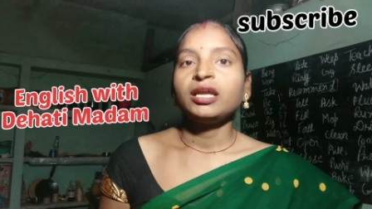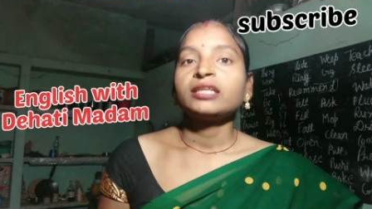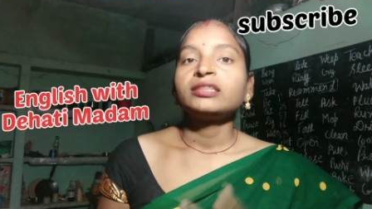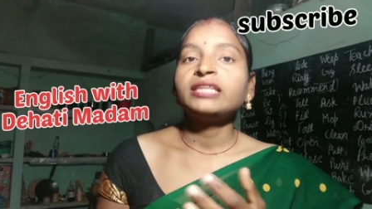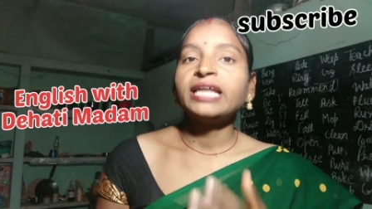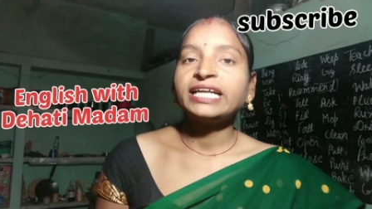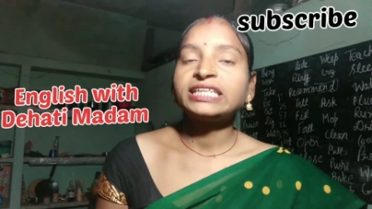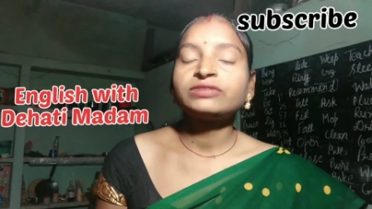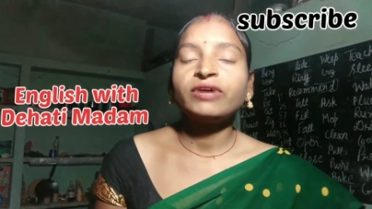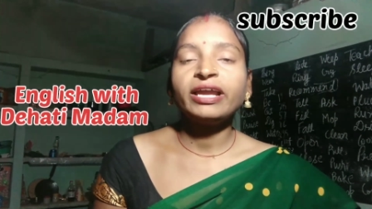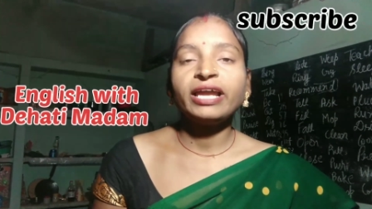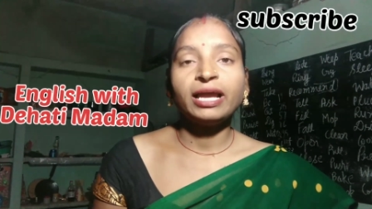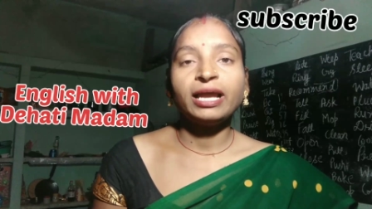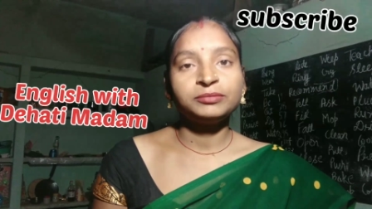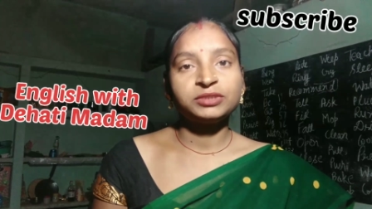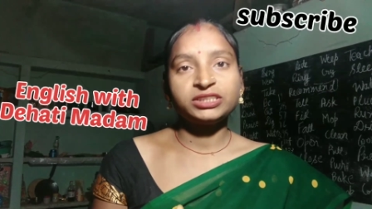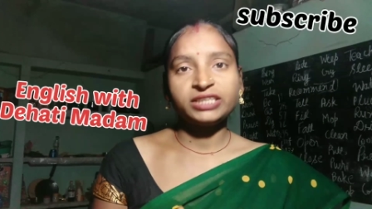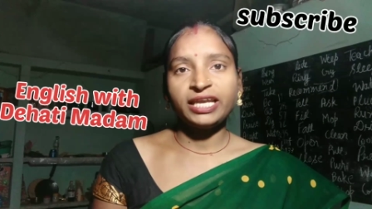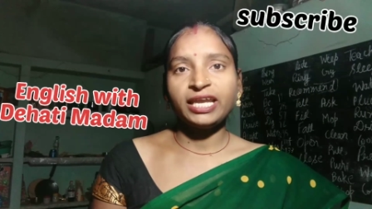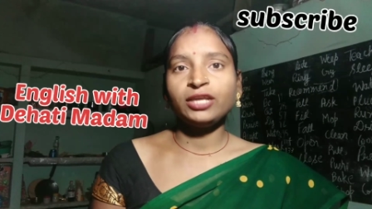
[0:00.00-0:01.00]
That's why I'm
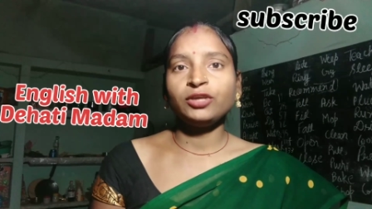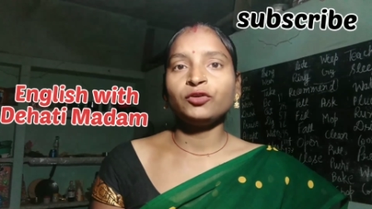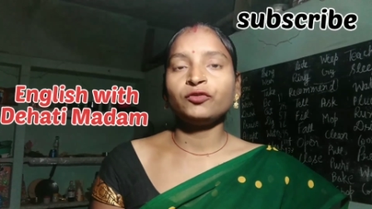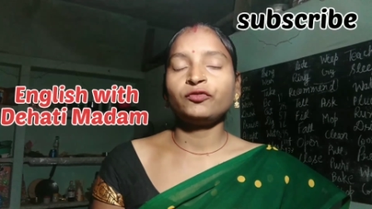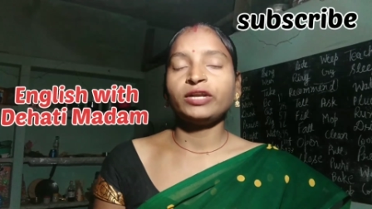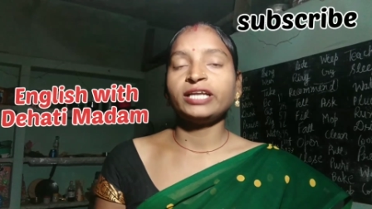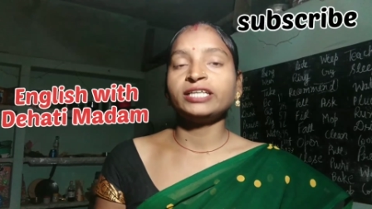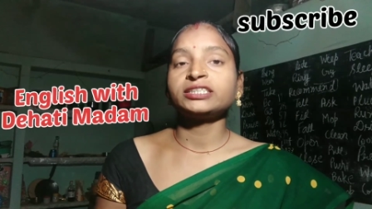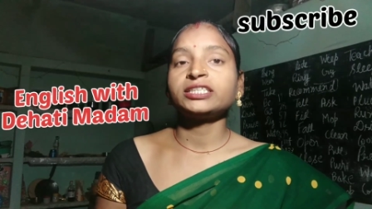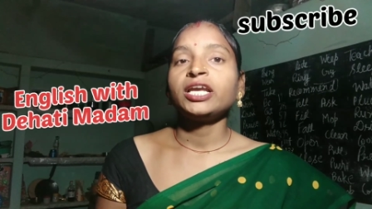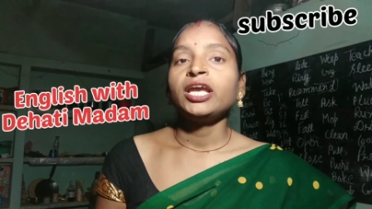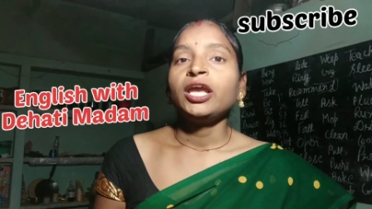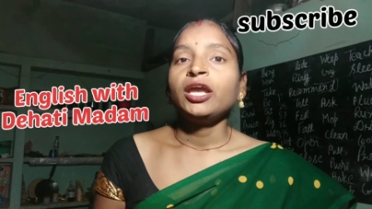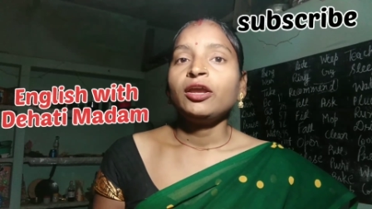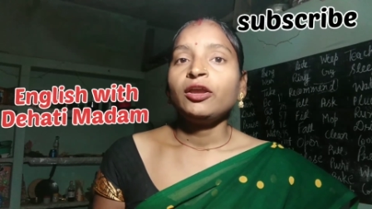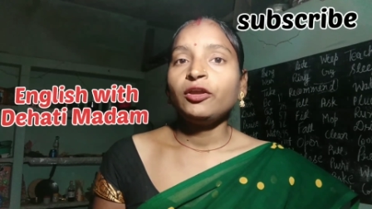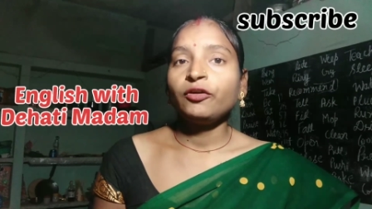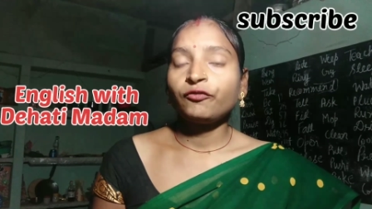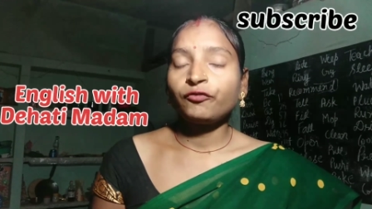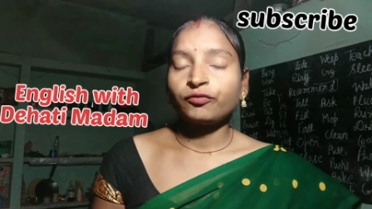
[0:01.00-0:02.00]
saying you friends,
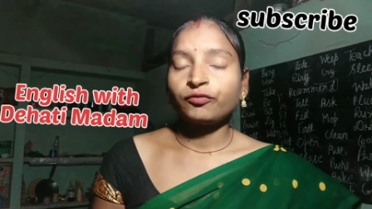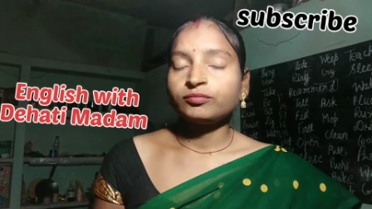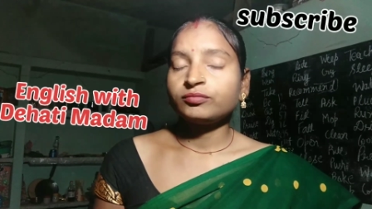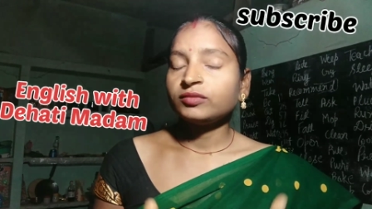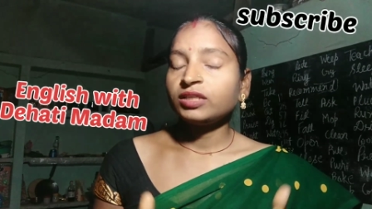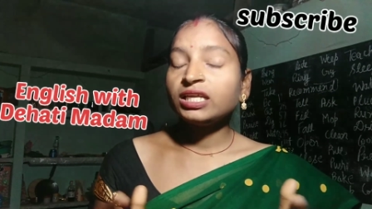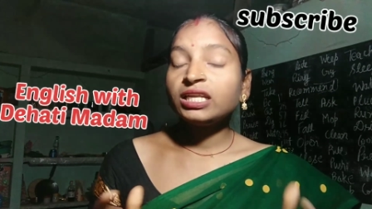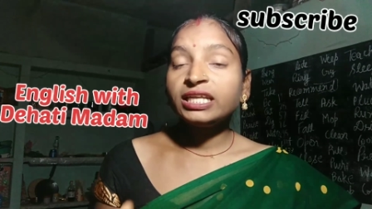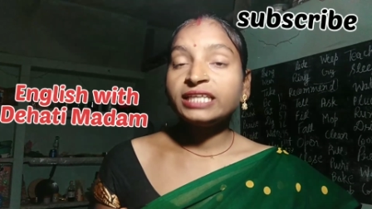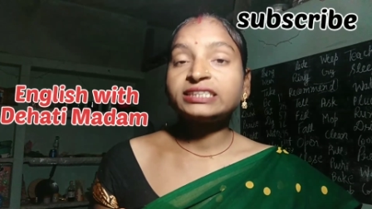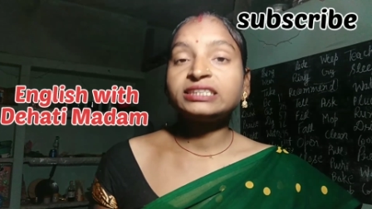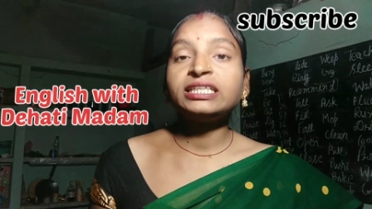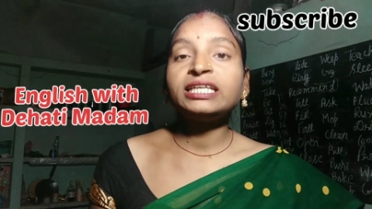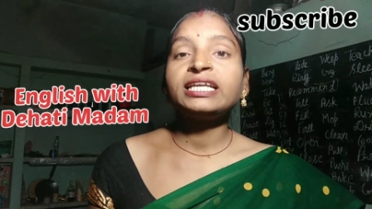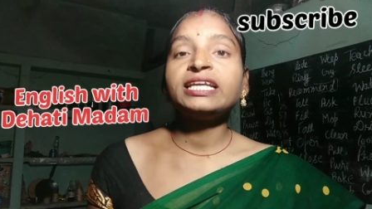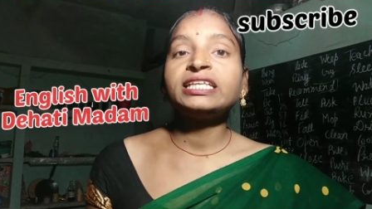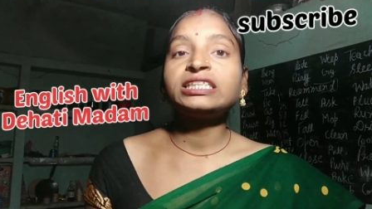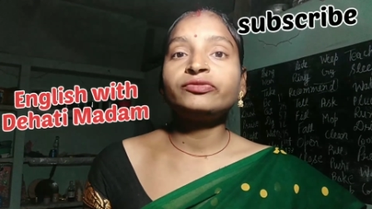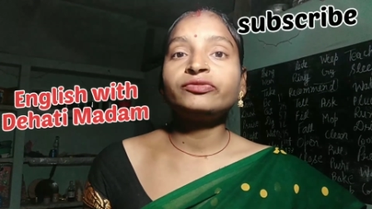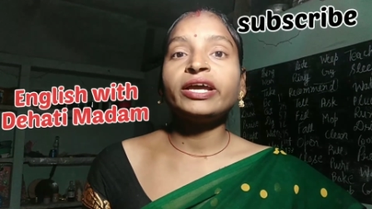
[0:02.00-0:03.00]
if listening
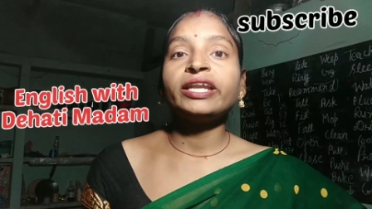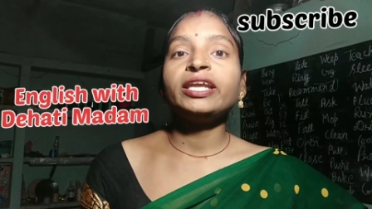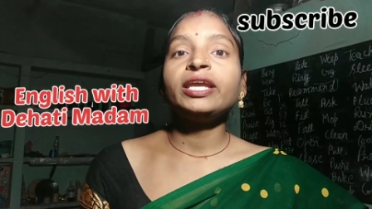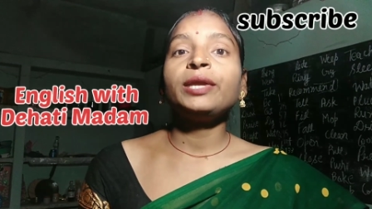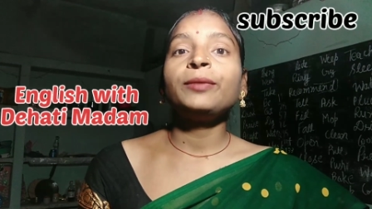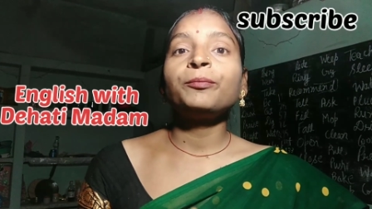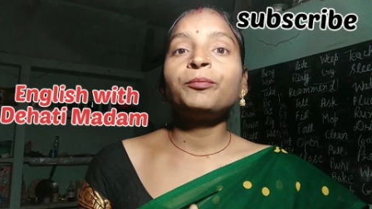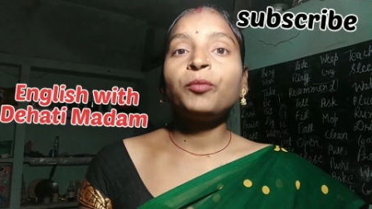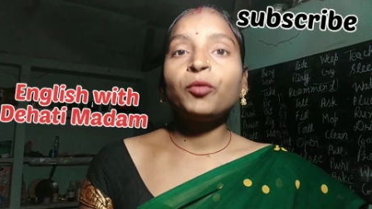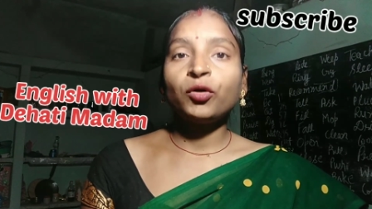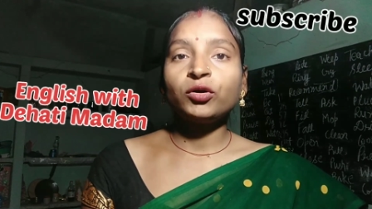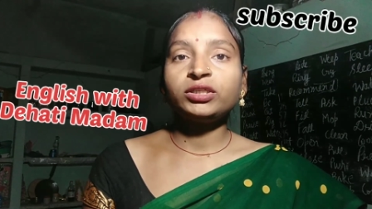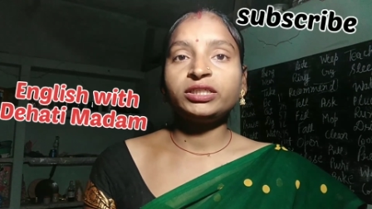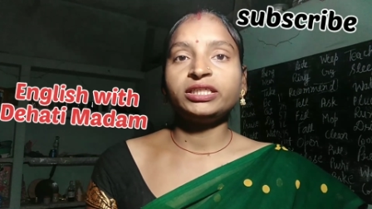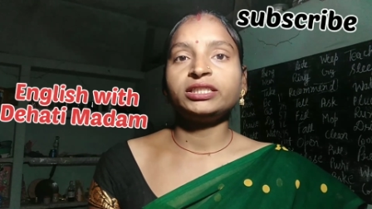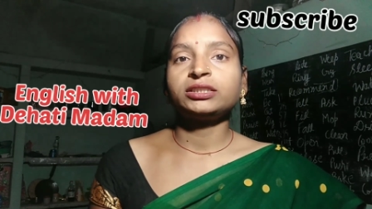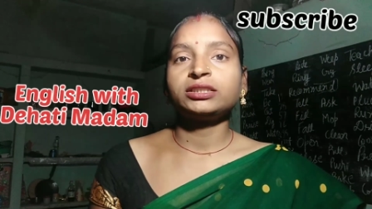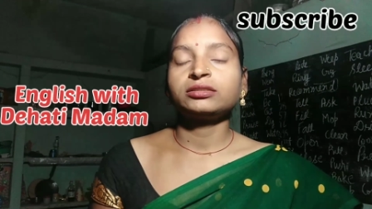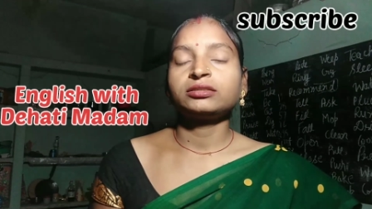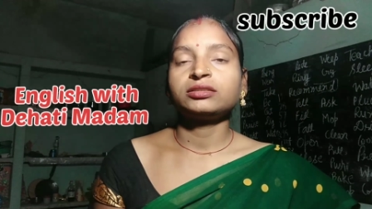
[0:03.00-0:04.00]
is very
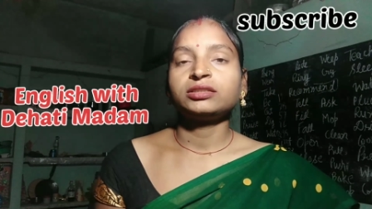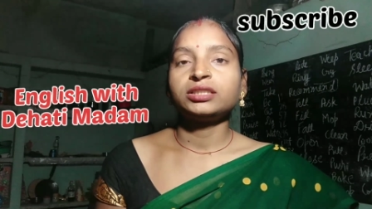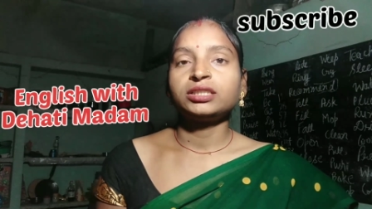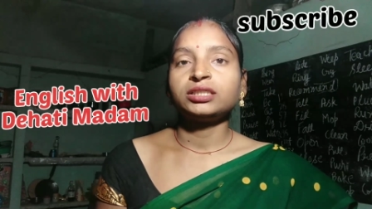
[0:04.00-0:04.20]
important.